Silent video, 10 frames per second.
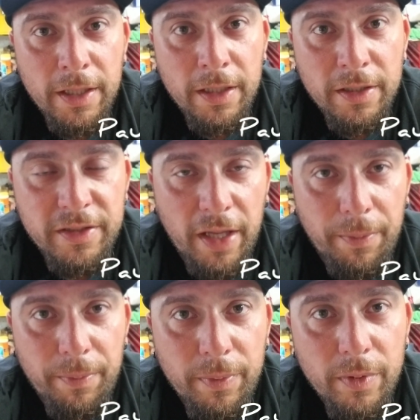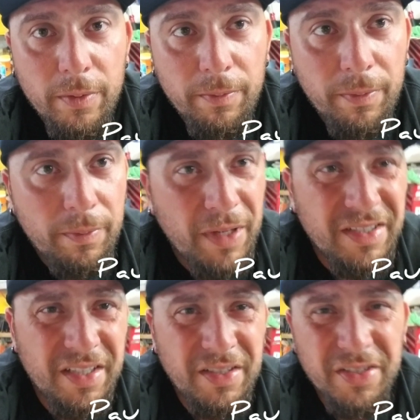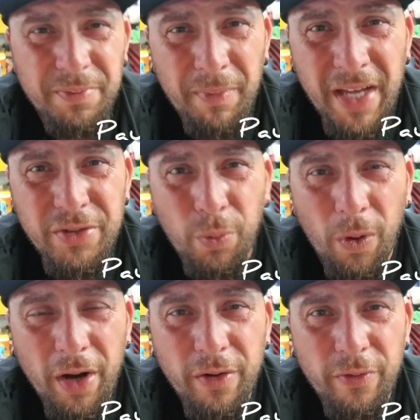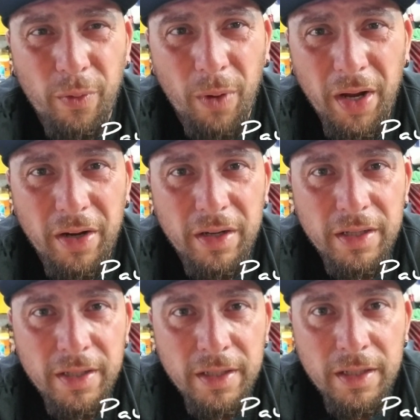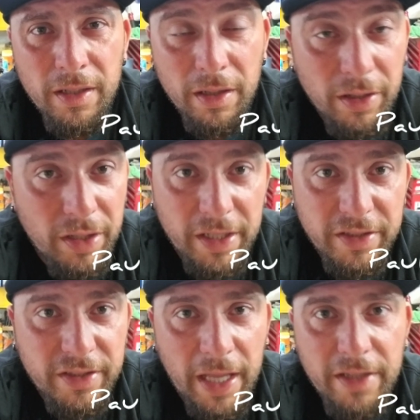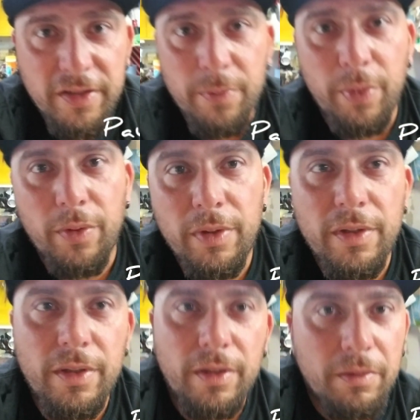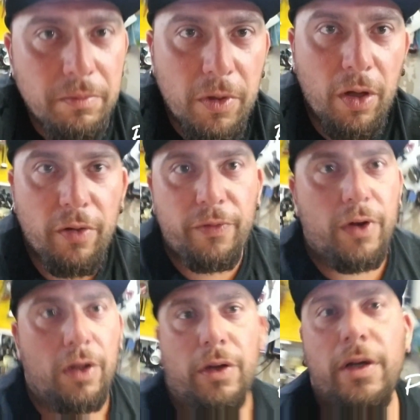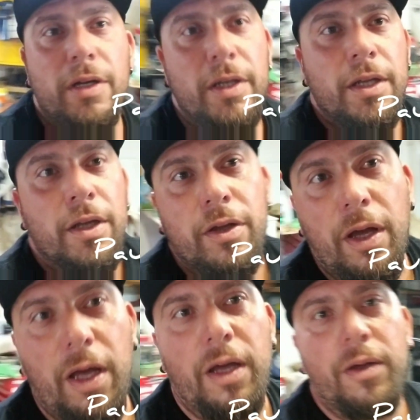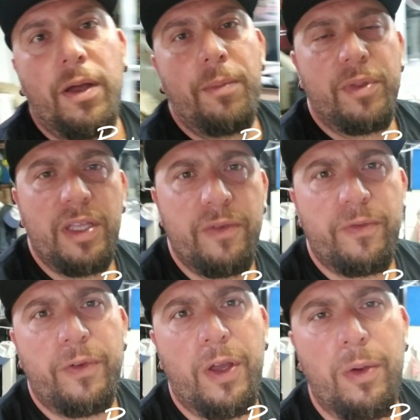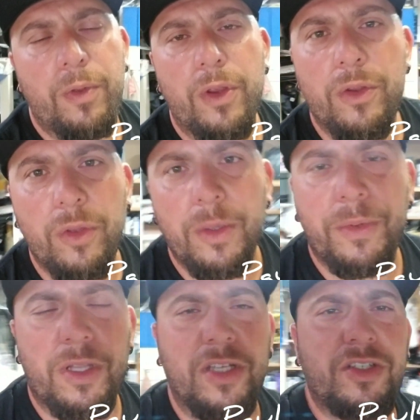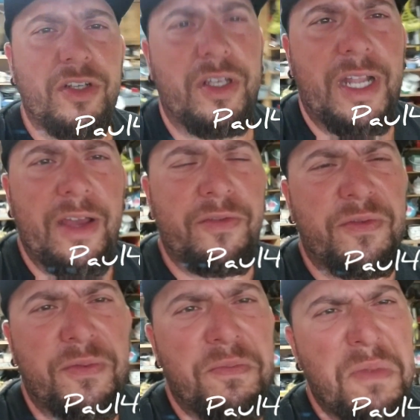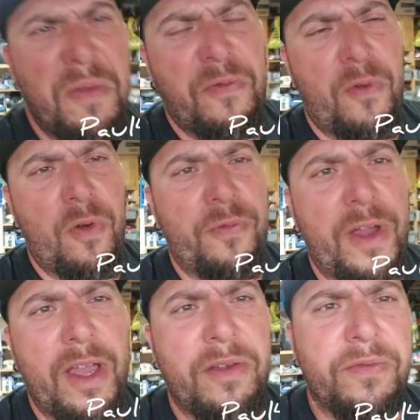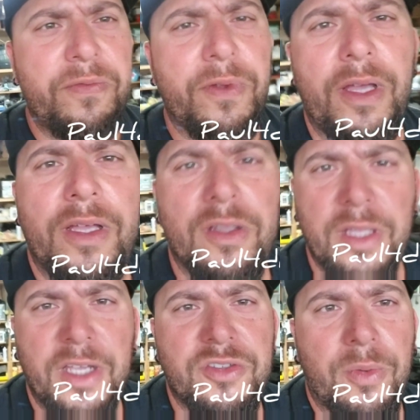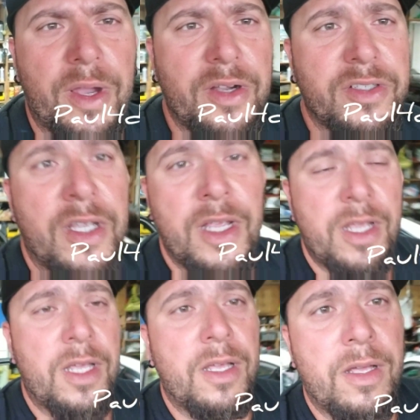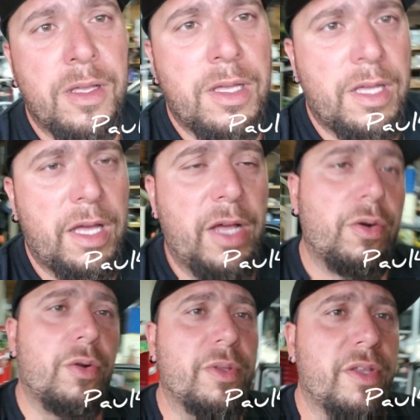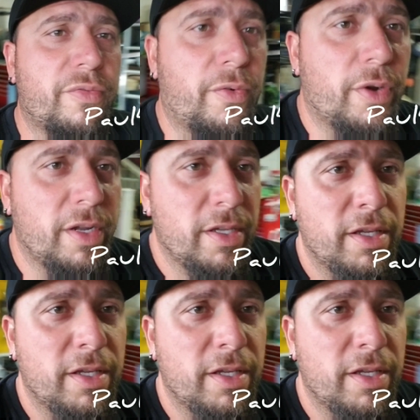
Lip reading: step. Basically, just match wire for wire. Literally, it's that simple. Color for color. I believe when you're doing up the cluster, you're gonna have maybe 4 or 5 extra wires. I don't know what they're for.